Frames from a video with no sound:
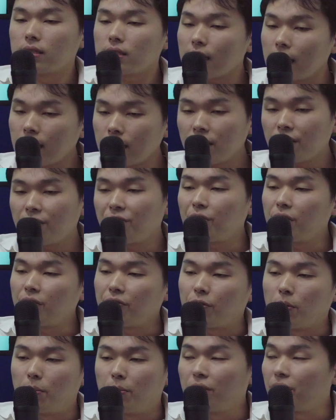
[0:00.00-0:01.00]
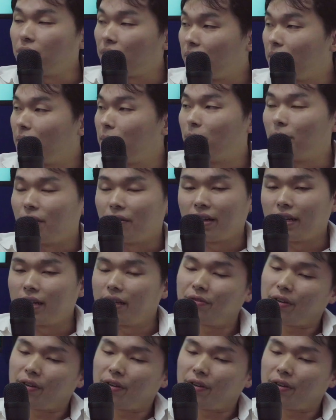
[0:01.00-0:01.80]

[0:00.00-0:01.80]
slightly different for both of them, right?